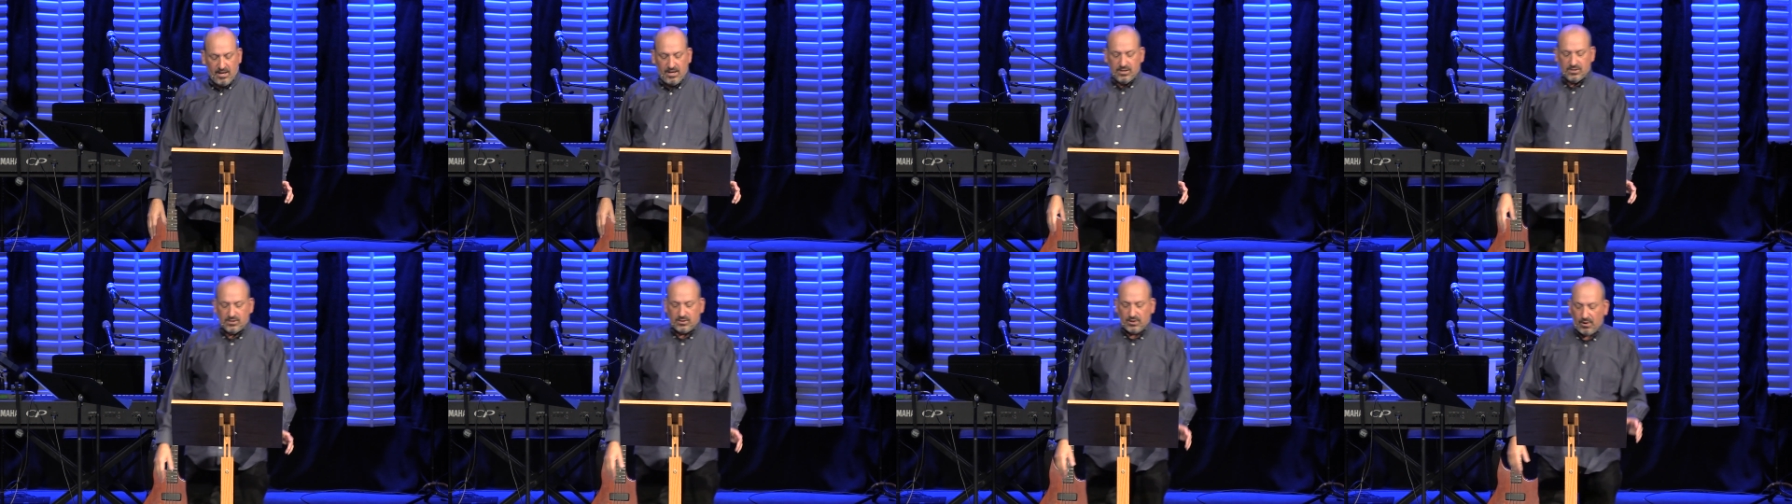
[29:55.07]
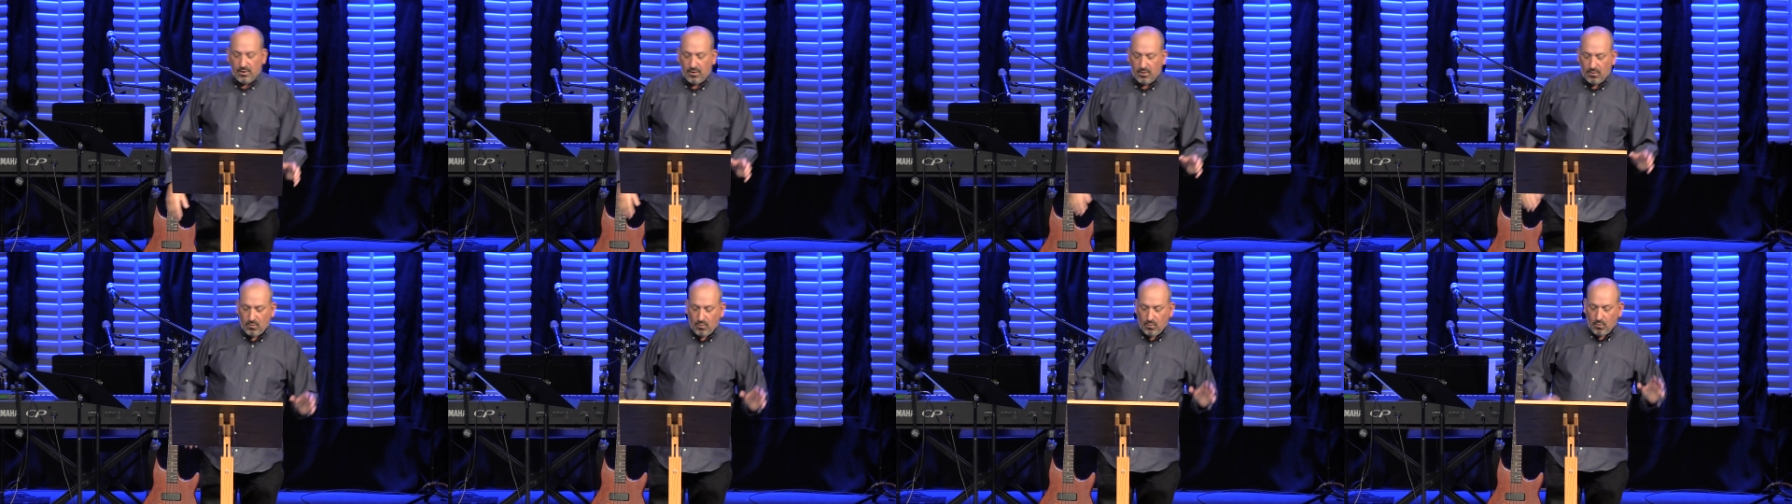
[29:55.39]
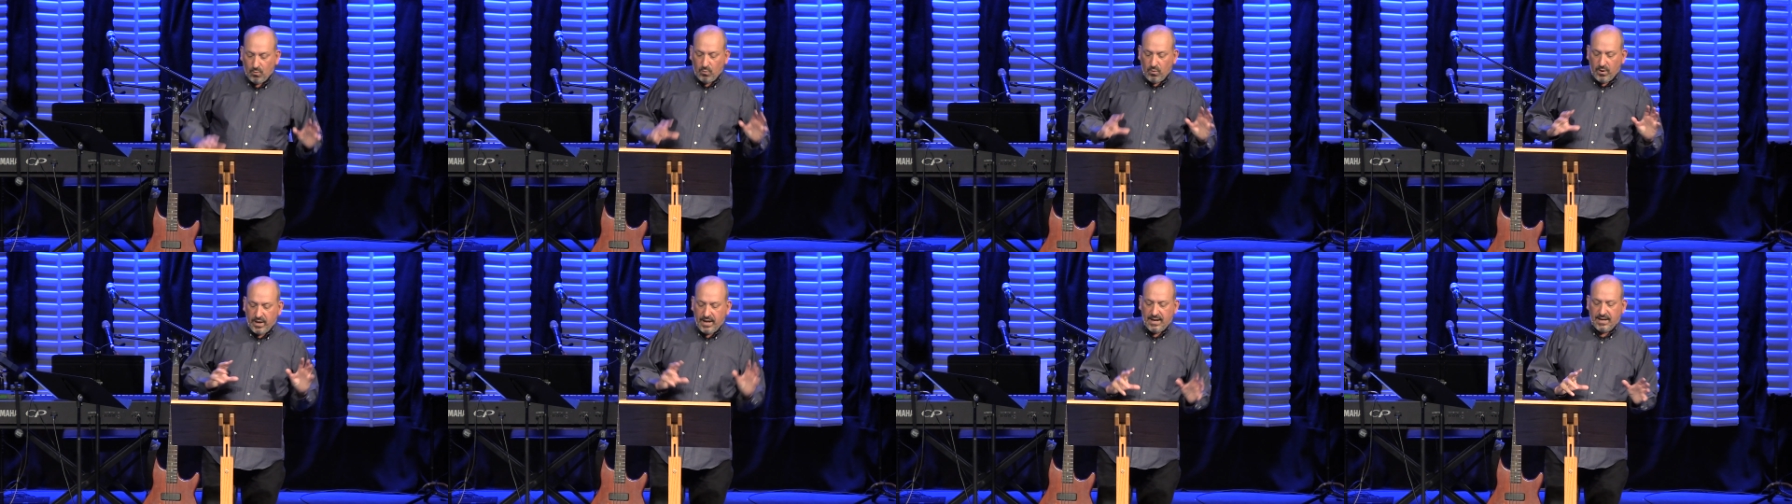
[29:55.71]
So
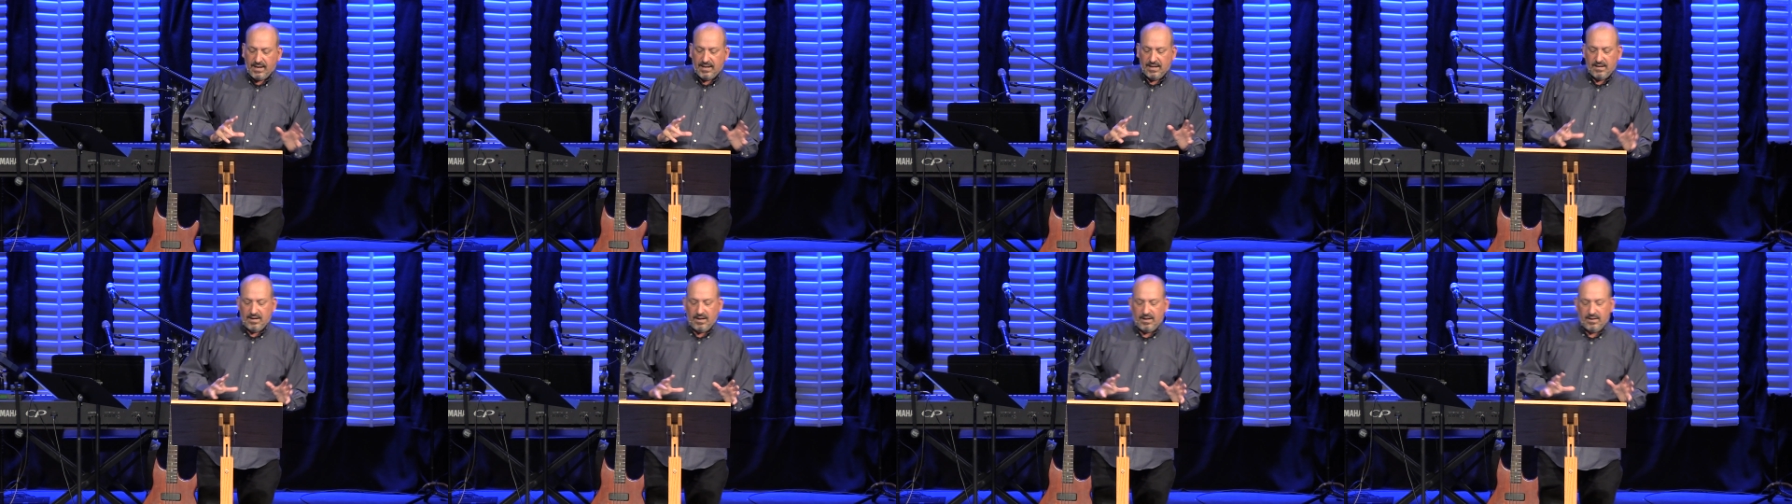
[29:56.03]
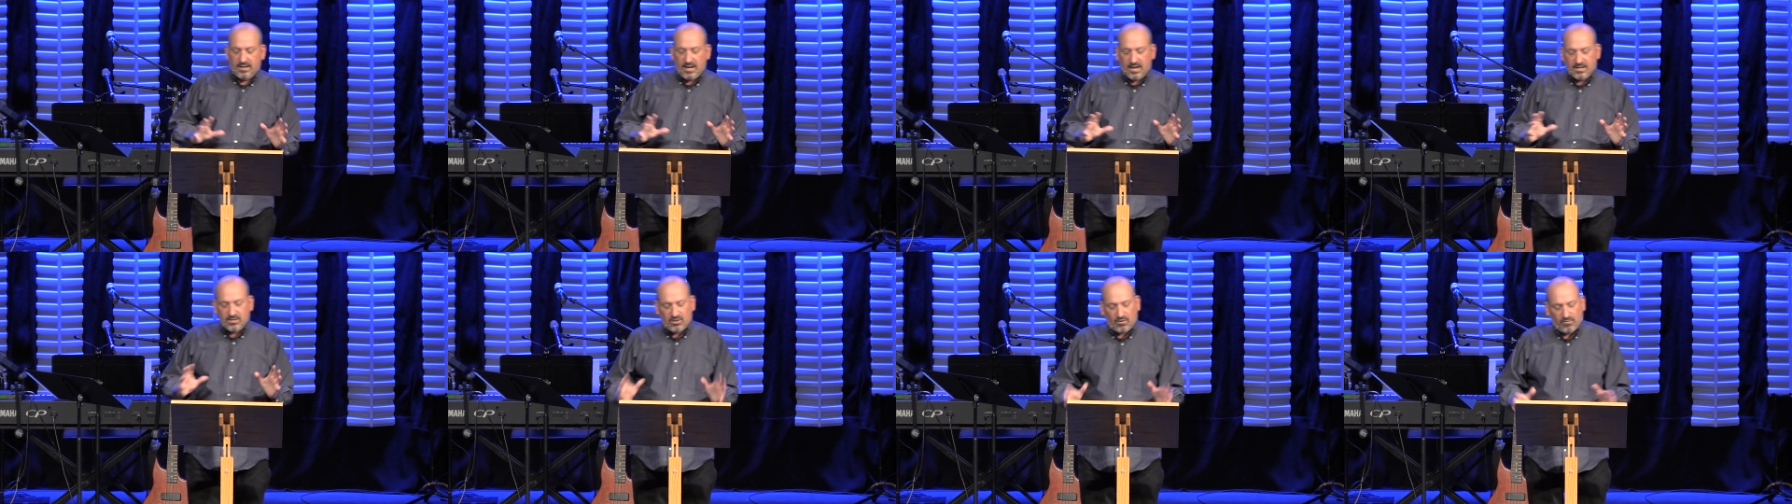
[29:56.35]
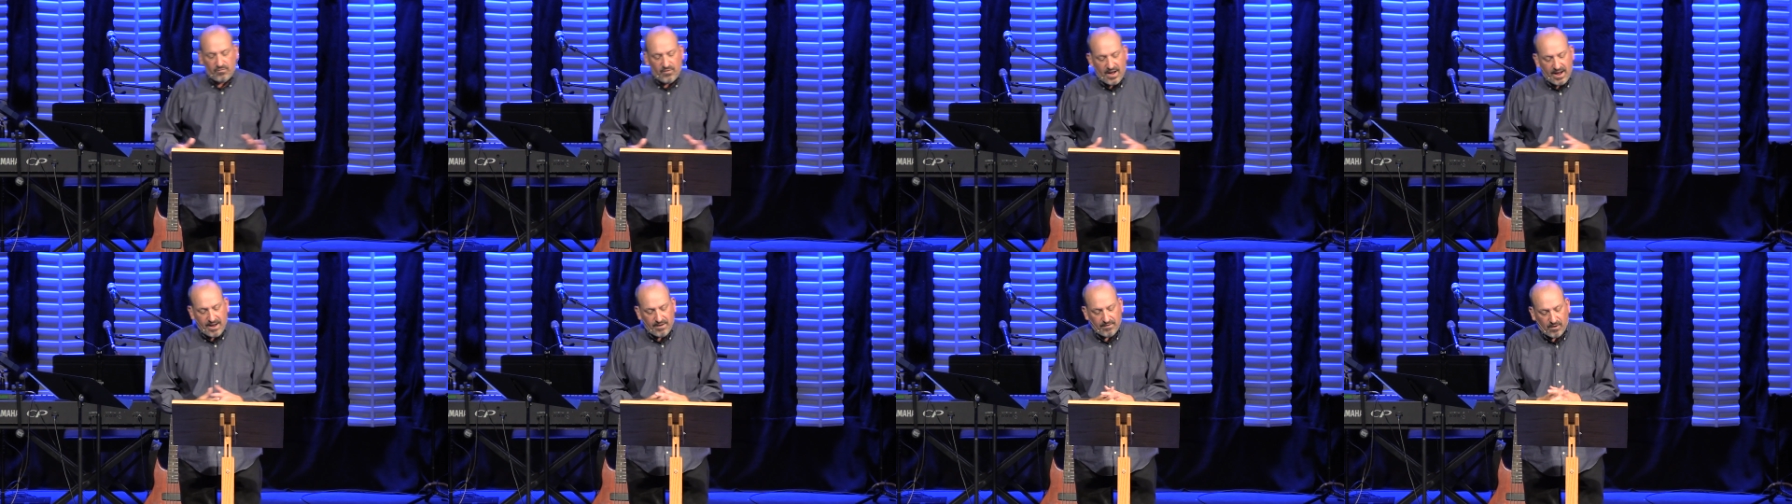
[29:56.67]
we can
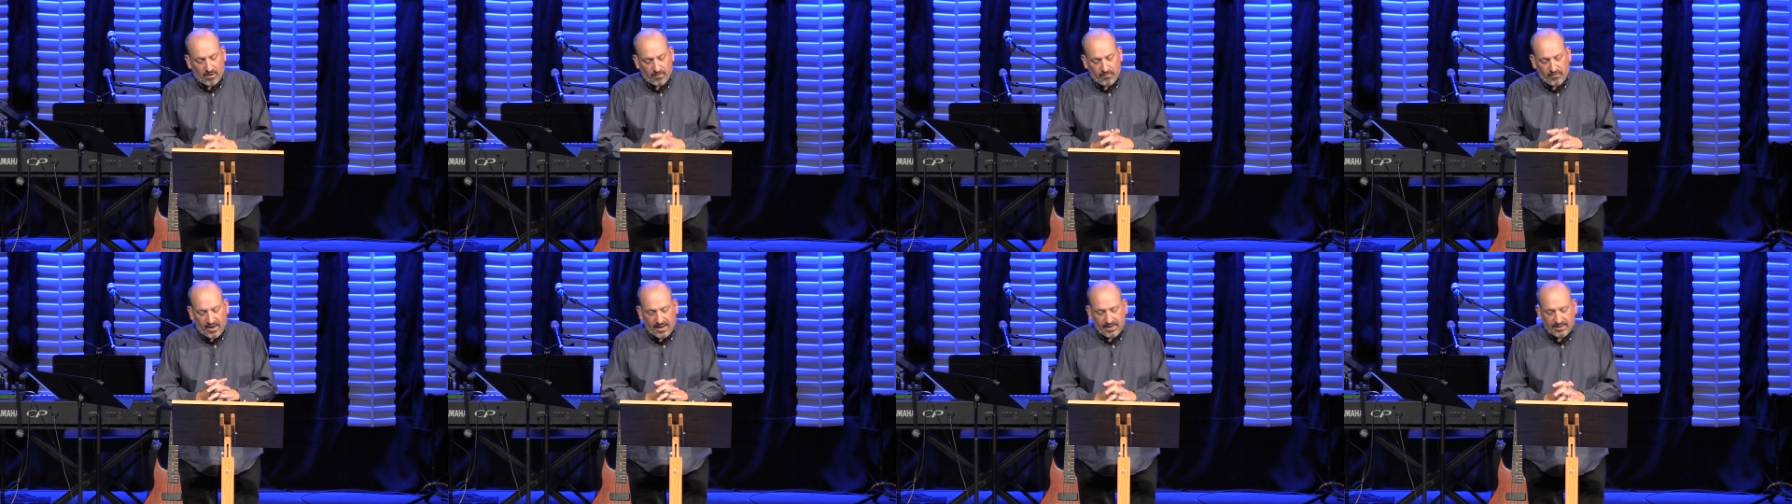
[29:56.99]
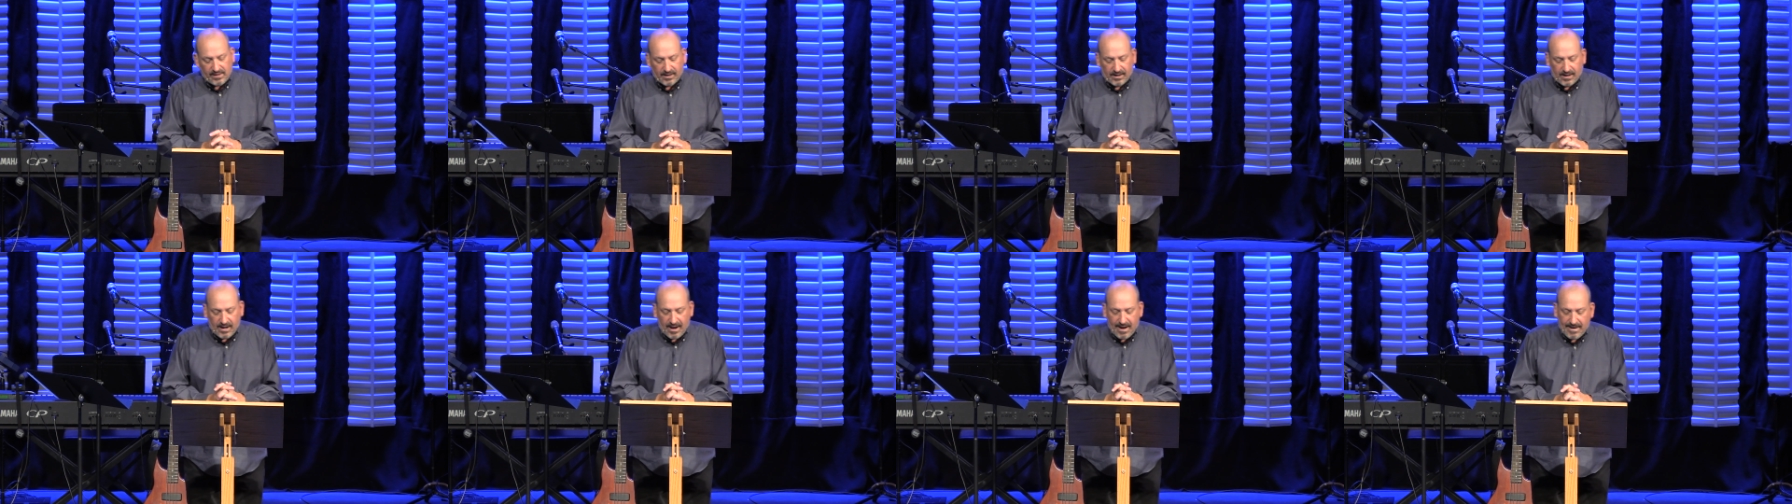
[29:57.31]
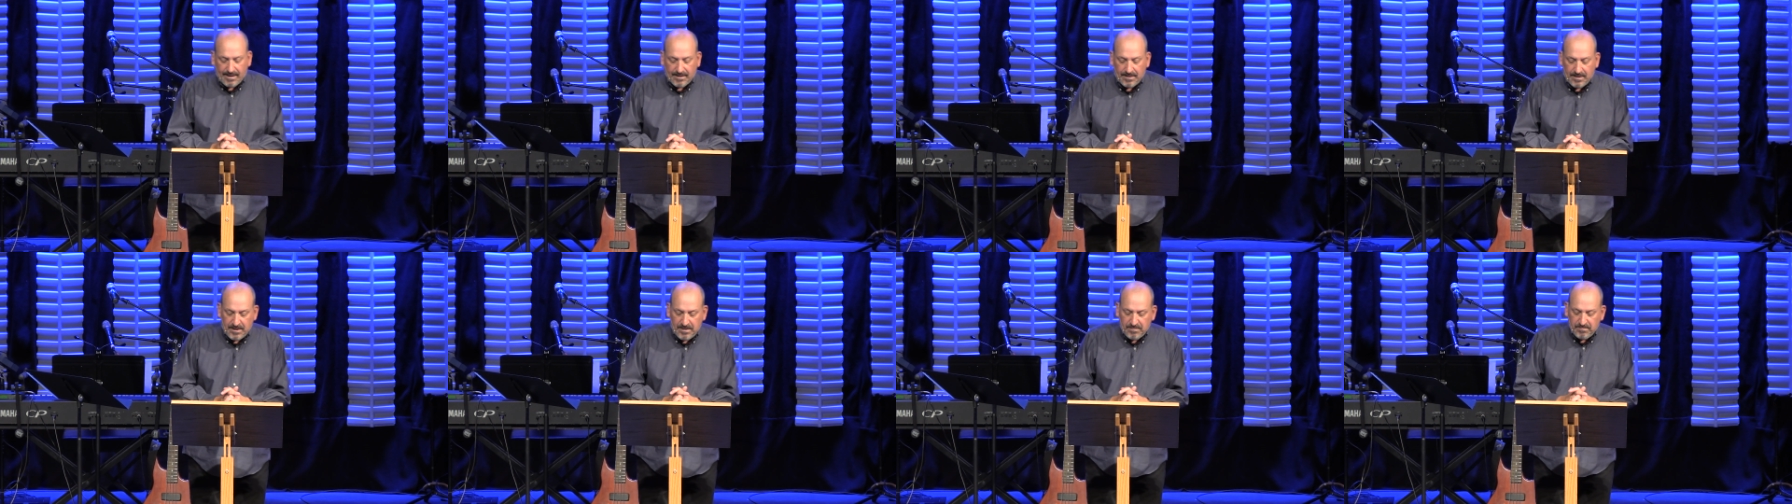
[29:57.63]
testify of our faith in
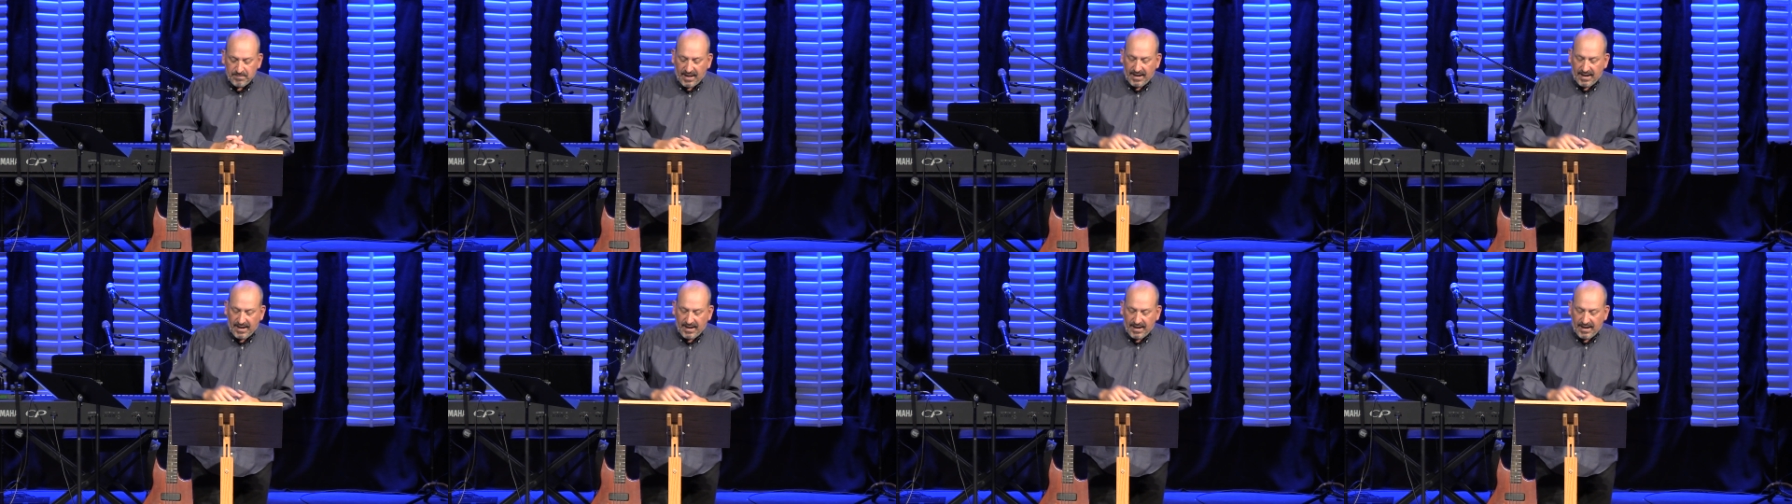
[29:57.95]
God.